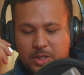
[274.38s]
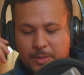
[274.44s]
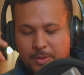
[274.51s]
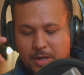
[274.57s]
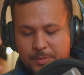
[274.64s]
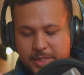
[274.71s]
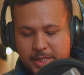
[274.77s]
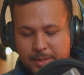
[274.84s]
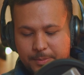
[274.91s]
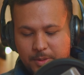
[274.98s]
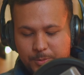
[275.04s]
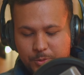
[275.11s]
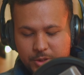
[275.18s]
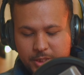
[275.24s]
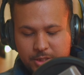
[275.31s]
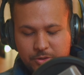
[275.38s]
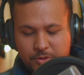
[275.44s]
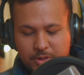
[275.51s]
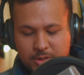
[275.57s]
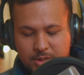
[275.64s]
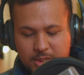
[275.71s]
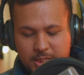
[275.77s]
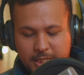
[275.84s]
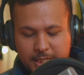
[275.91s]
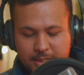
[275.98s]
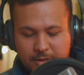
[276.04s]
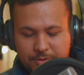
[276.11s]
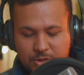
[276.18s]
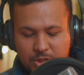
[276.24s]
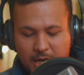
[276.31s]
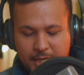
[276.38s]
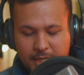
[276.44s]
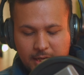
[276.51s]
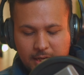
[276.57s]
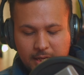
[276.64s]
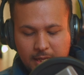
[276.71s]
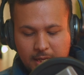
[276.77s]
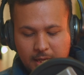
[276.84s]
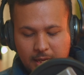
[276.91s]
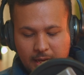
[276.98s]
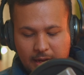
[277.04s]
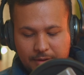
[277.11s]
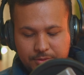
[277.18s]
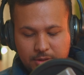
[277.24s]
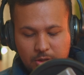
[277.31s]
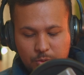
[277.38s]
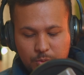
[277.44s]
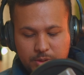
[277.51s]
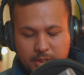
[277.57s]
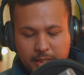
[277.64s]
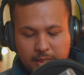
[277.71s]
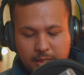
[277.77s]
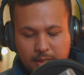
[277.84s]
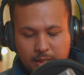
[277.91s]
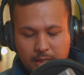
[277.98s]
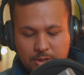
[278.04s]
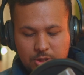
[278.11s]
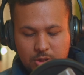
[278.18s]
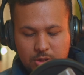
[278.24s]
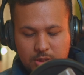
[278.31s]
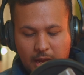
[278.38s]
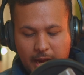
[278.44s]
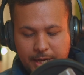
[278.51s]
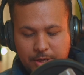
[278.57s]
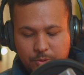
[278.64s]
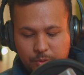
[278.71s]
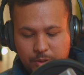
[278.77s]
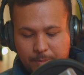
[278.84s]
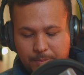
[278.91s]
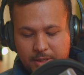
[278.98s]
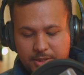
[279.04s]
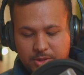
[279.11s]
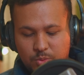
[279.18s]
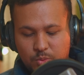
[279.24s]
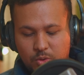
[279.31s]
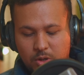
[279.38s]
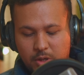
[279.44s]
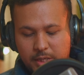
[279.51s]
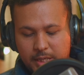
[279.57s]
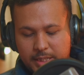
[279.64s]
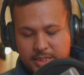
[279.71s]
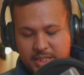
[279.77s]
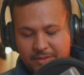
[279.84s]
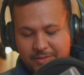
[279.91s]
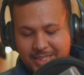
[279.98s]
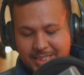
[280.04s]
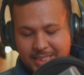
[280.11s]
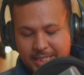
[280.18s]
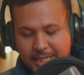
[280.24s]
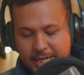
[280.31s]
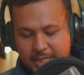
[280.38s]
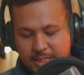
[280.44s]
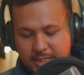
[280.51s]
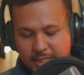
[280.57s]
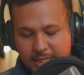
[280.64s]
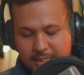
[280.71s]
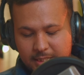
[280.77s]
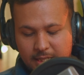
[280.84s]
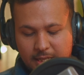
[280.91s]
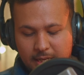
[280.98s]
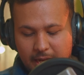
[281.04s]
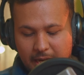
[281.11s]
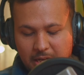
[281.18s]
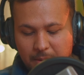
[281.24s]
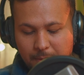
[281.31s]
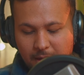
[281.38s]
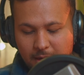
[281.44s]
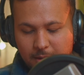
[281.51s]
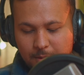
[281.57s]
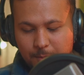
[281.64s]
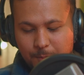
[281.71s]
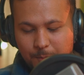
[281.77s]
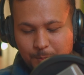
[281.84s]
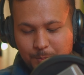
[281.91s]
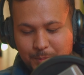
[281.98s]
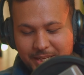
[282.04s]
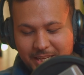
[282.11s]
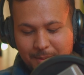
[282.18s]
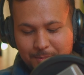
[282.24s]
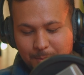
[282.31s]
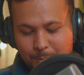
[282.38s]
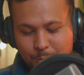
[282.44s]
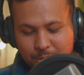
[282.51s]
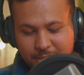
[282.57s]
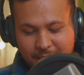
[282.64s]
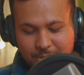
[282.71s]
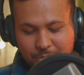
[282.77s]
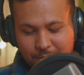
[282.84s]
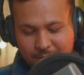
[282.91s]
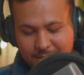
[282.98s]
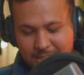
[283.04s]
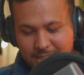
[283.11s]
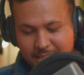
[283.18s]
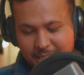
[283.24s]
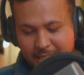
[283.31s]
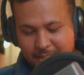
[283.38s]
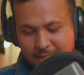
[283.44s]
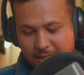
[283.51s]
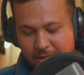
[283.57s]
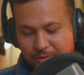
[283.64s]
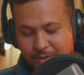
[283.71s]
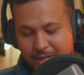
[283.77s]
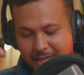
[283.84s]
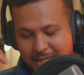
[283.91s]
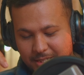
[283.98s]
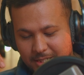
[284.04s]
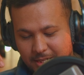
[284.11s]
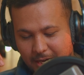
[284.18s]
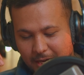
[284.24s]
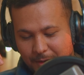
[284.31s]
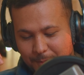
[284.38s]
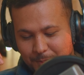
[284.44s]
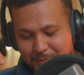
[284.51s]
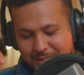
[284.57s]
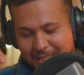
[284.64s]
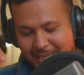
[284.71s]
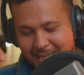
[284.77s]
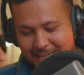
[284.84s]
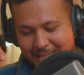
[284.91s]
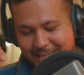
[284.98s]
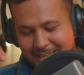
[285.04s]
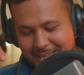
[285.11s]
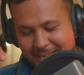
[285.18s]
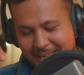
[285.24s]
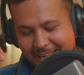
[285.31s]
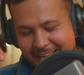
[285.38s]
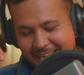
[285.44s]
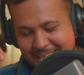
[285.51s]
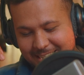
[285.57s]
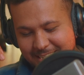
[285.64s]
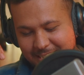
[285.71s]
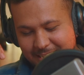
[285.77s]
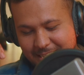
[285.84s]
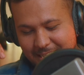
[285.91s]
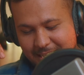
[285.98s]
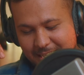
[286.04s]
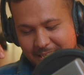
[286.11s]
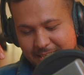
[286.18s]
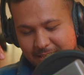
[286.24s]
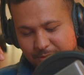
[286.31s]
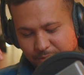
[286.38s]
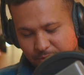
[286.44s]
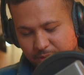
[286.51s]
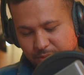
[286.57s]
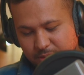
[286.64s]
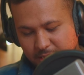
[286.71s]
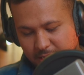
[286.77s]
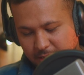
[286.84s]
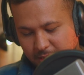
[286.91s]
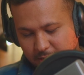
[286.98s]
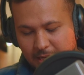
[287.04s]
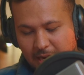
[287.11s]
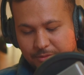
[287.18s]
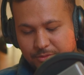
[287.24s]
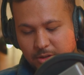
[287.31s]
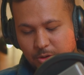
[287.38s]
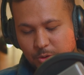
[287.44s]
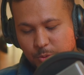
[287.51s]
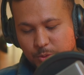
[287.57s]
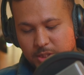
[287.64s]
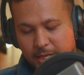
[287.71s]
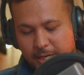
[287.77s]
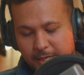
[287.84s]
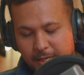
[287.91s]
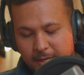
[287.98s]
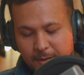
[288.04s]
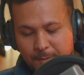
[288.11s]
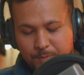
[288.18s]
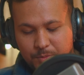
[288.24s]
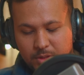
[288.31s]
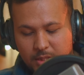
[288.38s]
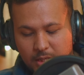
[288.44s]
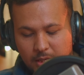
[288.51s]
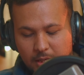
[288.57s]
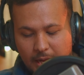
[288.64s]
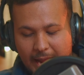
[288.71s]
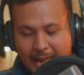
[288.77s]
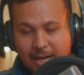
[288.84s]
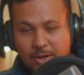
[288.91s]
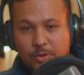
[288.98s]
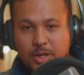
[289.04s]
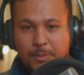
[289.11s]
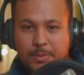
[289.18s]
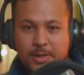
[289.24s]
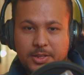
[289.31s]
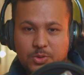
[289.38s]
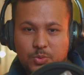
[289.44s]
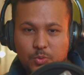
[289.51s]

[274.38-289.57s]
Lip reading: Nepal became a protectorate state of China after losing Sino-Nepalese War in 1788, and Nepal became a protectorate state of Britain in 1816 after losing the Anglo-Nepalese